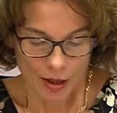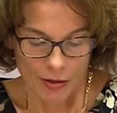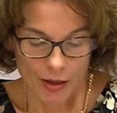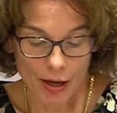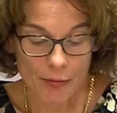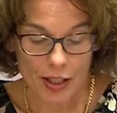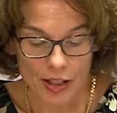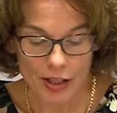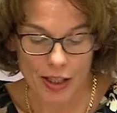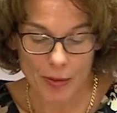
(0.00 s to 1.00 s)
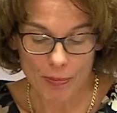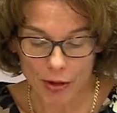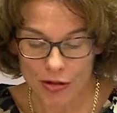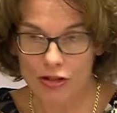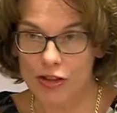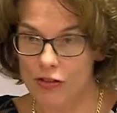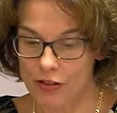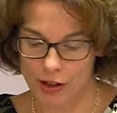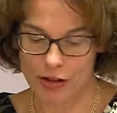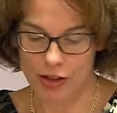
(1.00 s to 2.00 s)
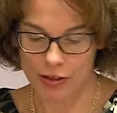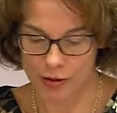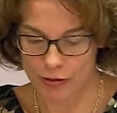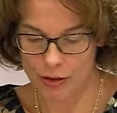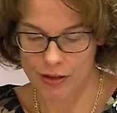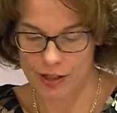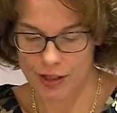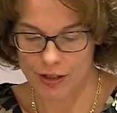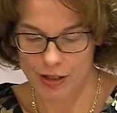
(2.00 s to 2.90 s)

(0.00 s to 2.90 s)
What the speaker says: So now I'm teaching at the Protestant Theological University